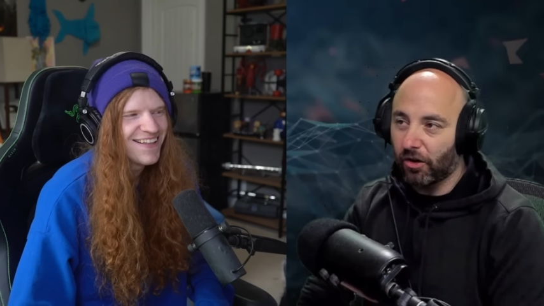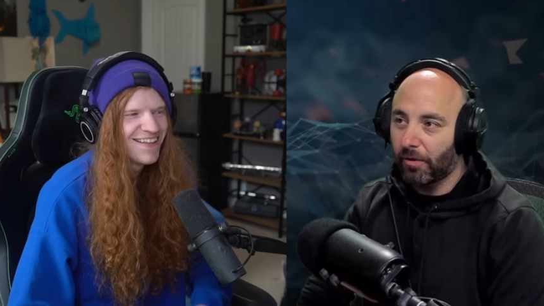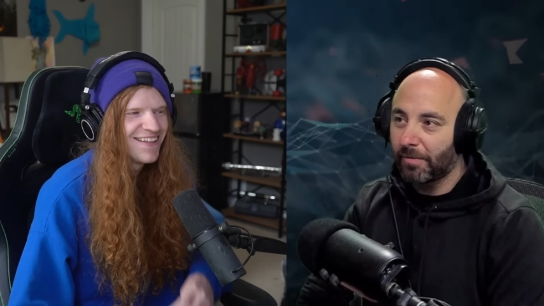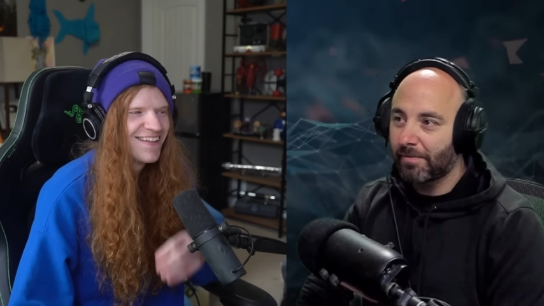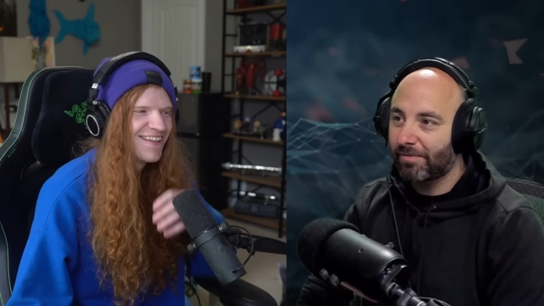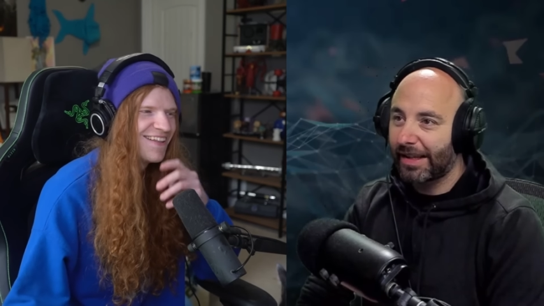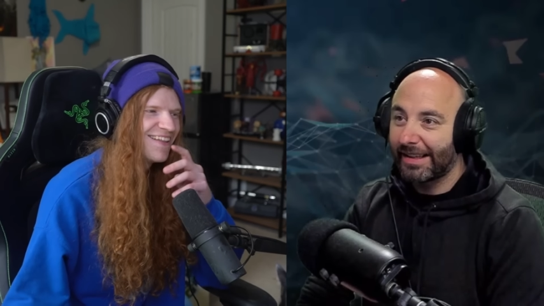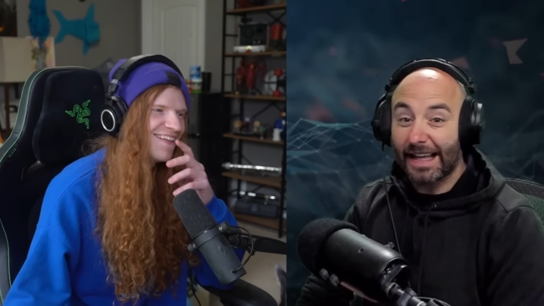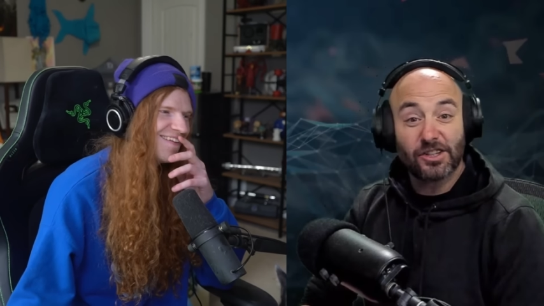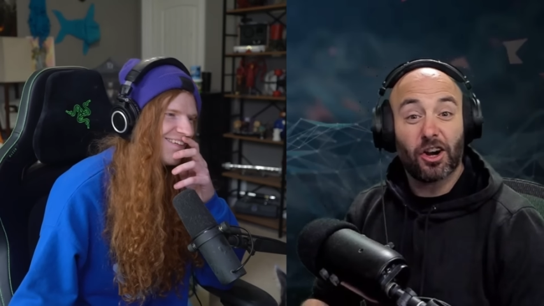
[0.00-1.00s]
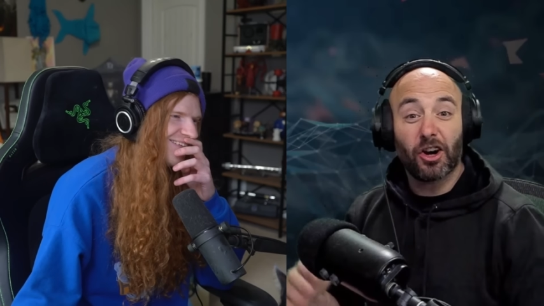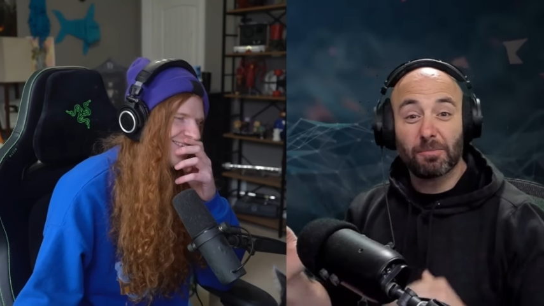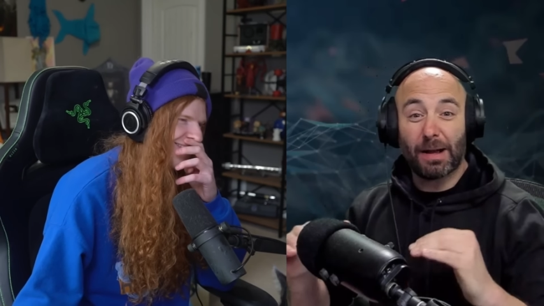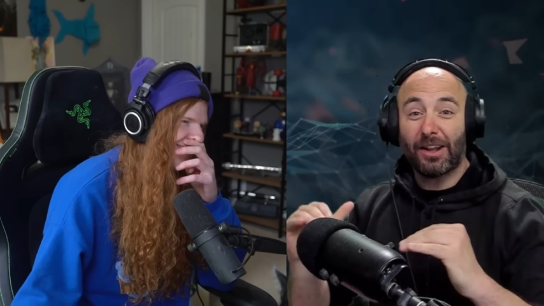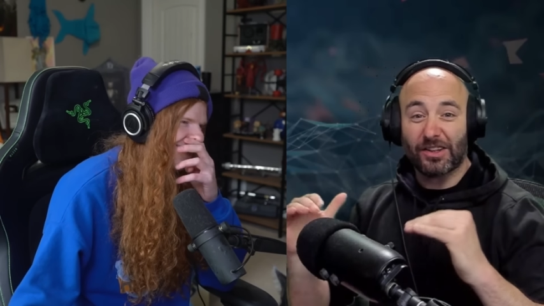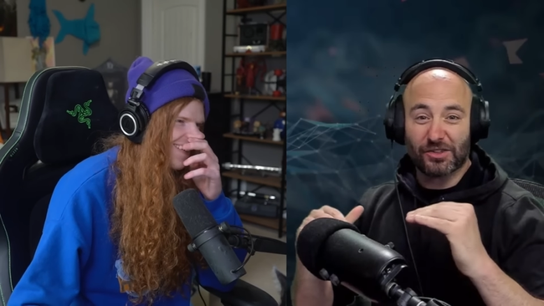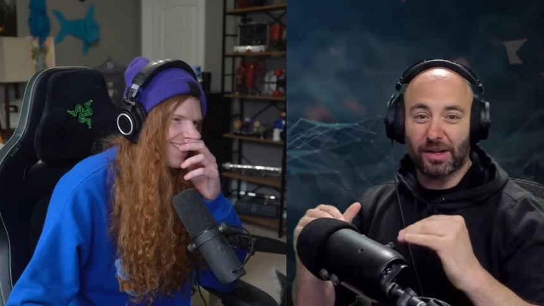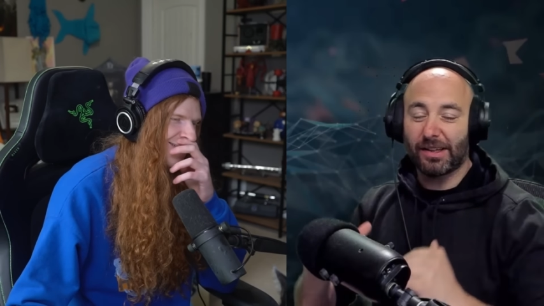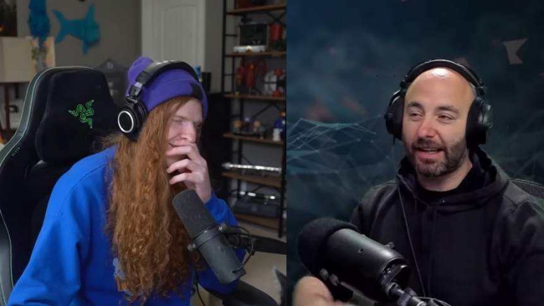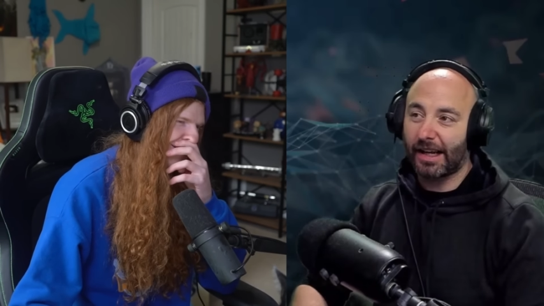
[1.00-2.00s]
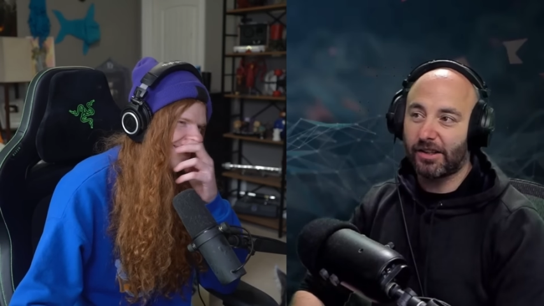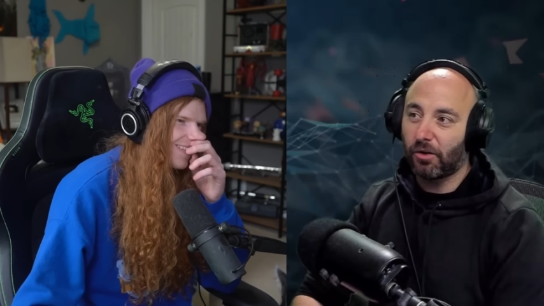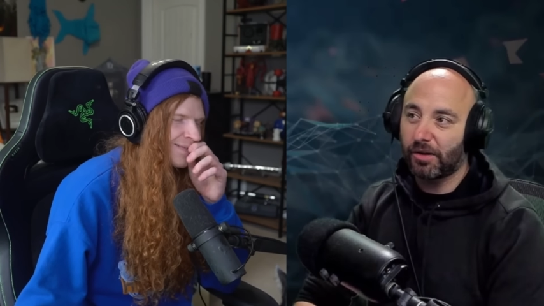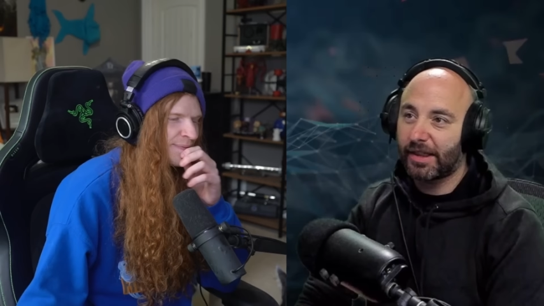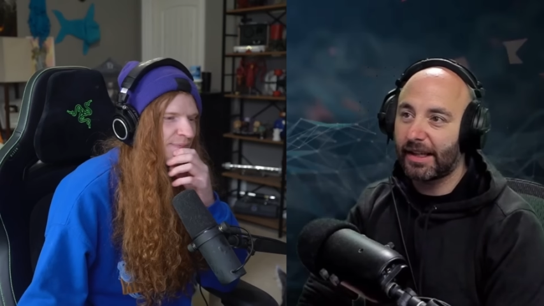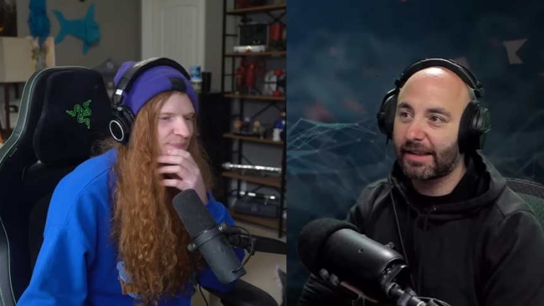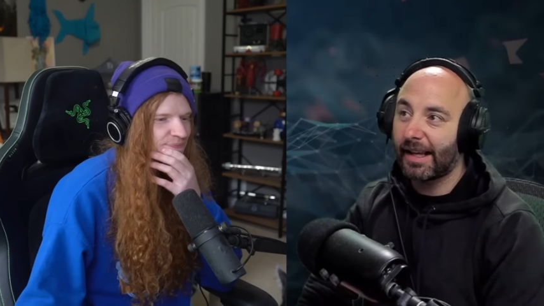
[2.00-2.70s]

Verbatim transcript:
Speaker 1: so that's a hard balance, right? Like I don't think